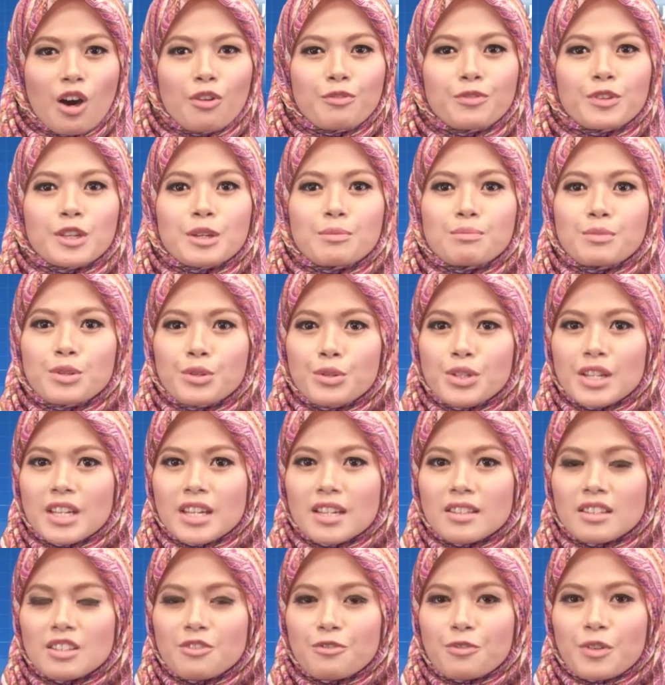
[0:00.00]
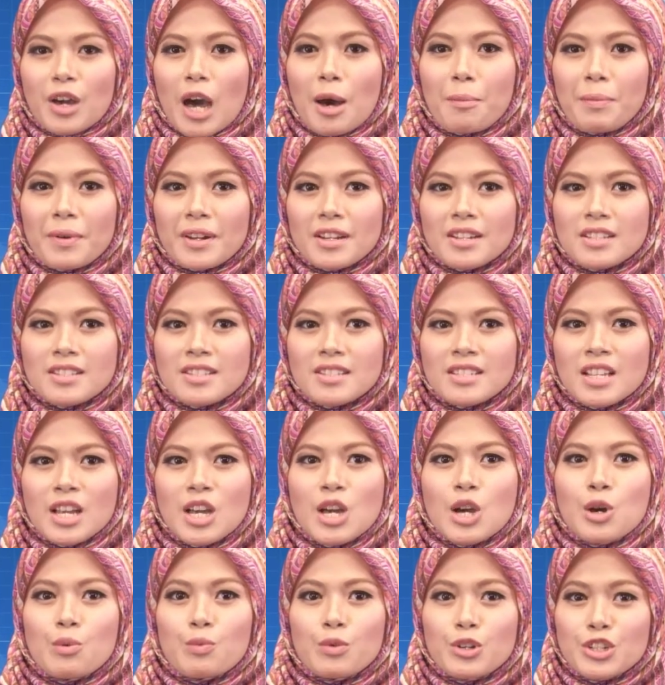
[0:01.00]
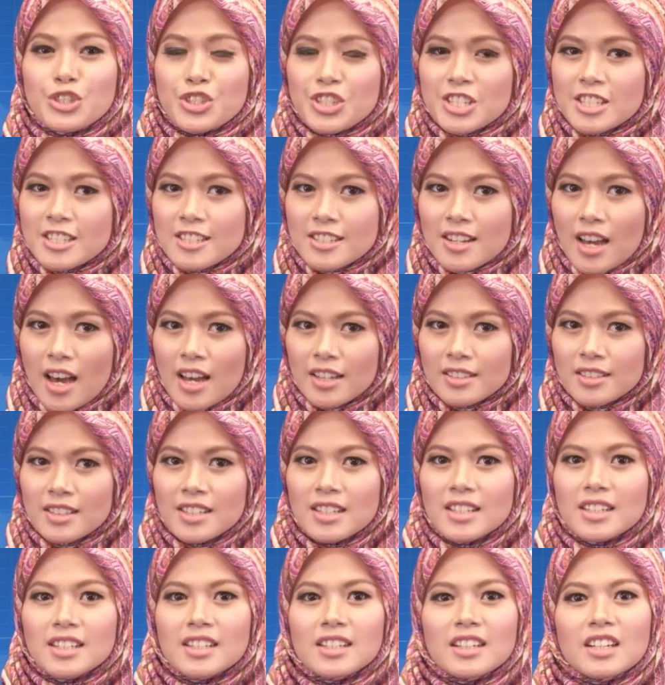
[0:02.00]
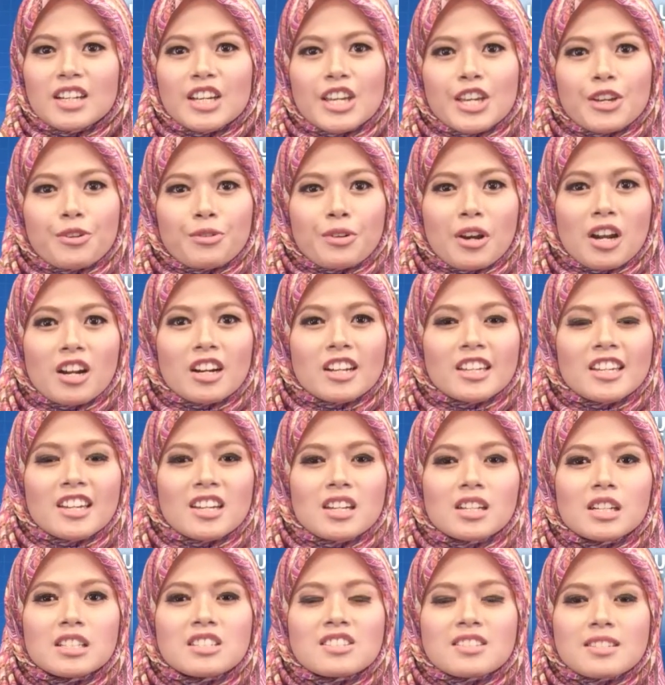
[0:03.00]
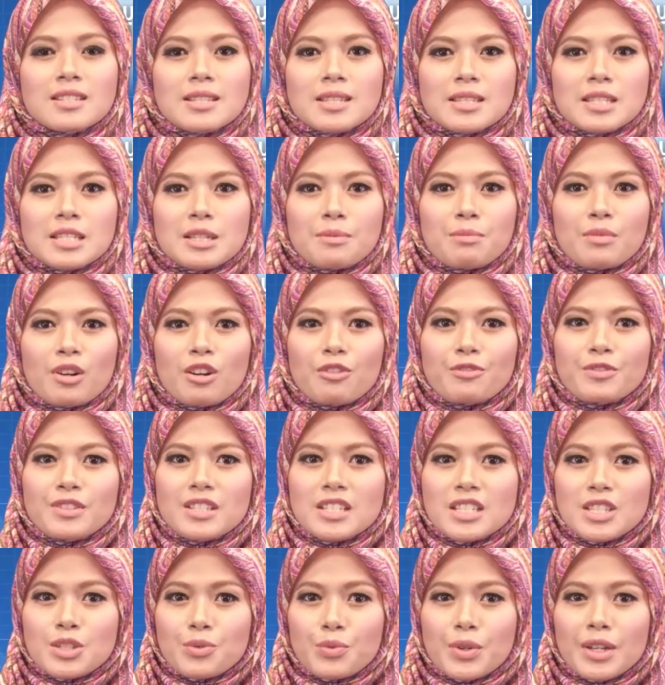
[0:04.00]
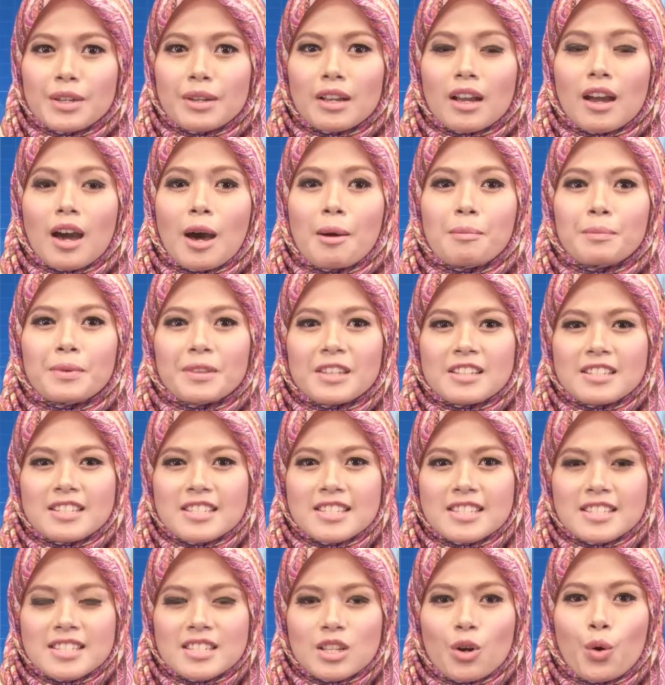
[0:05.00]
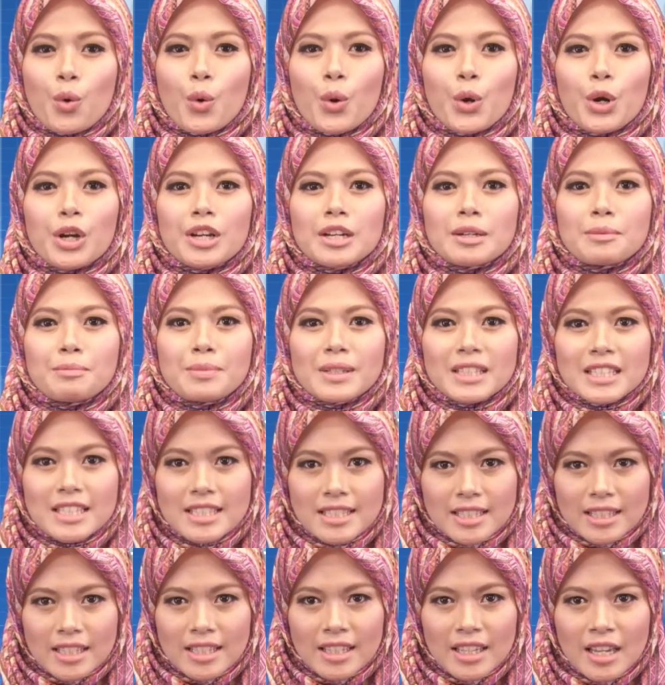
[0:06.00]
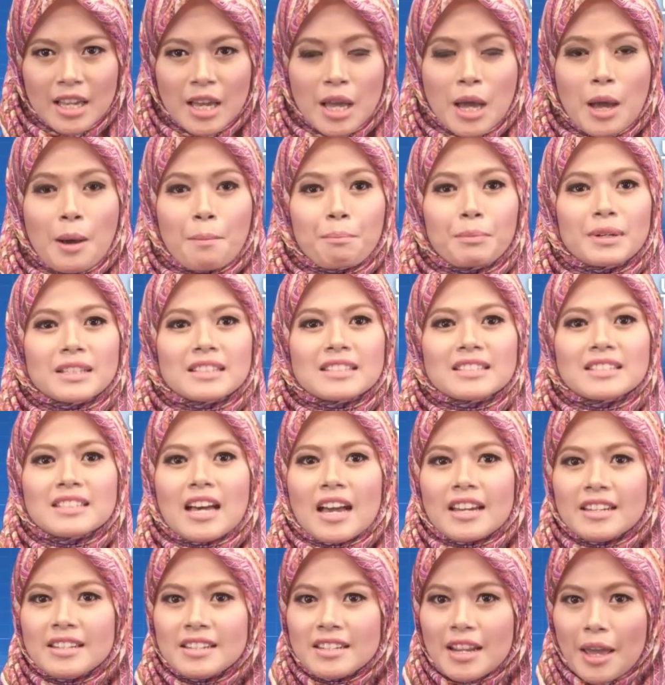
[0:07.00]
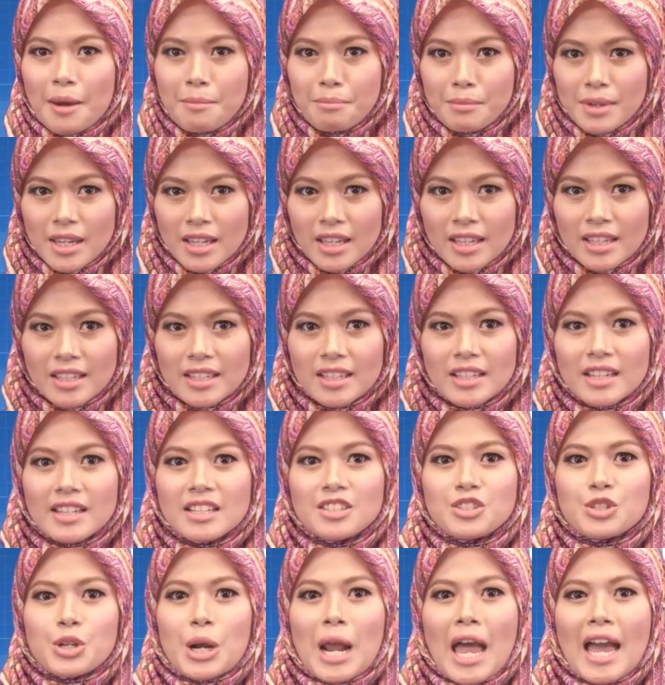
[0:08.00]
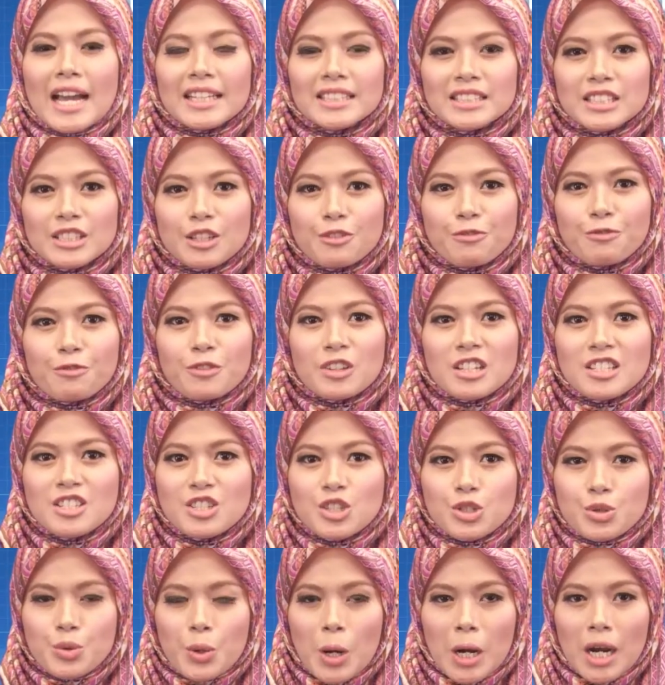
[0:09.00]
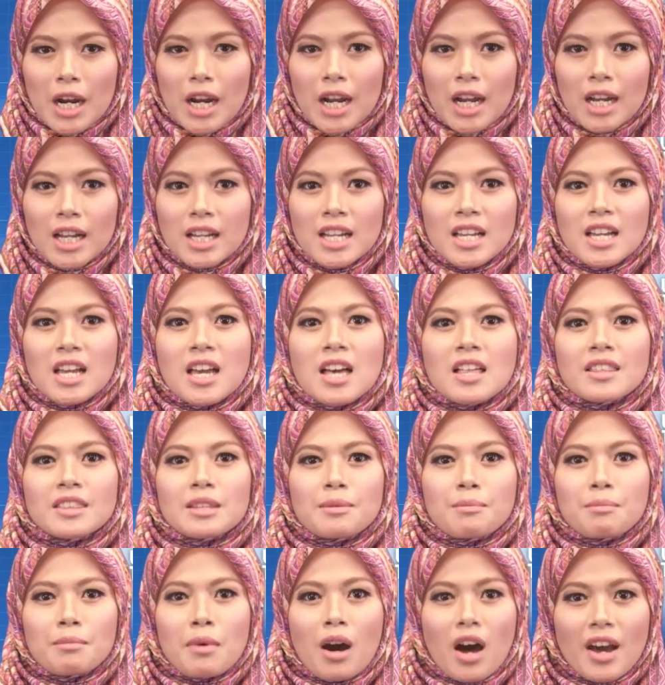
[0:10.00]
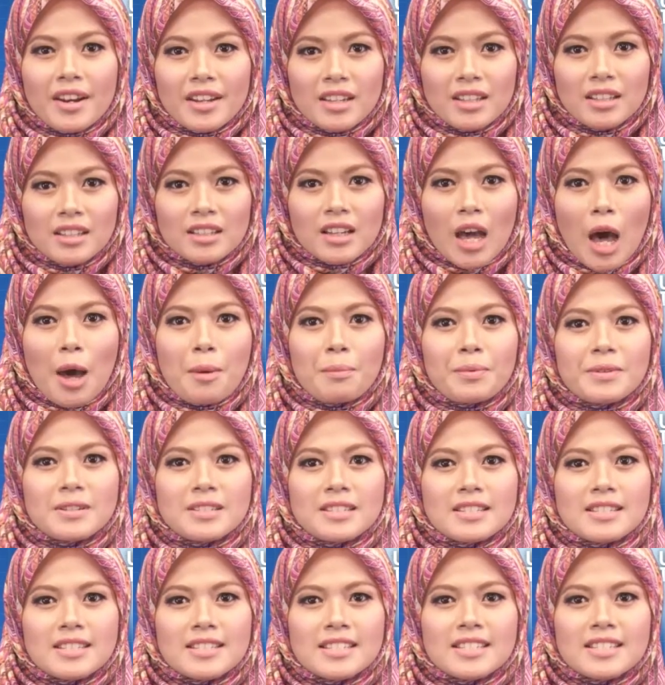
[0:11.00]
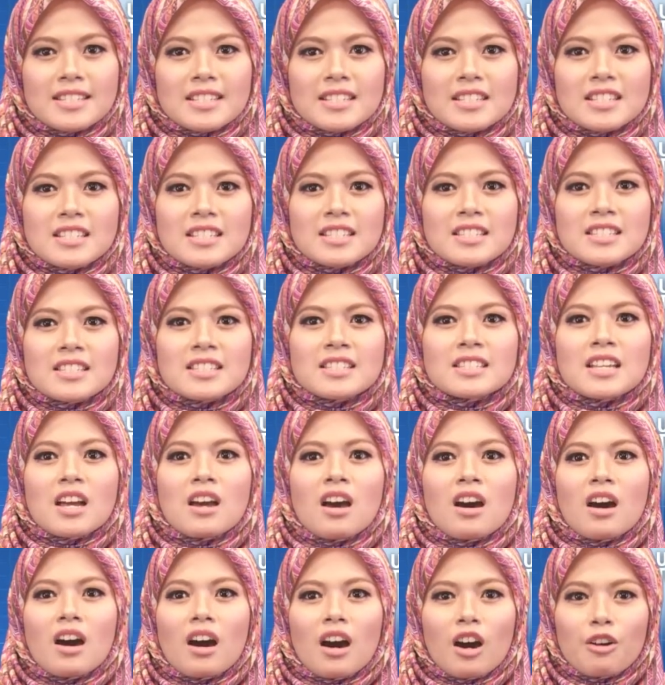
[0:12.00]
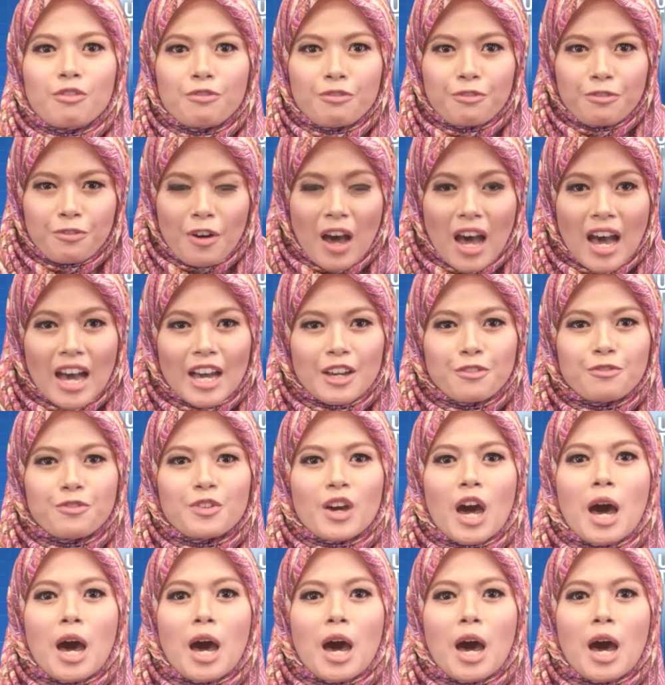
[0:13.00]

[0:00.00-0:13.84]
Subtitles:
of communicative competence which is not a hierarchical system of discrete competence or ability, but dynamic, interactive construct. The model comprises of 5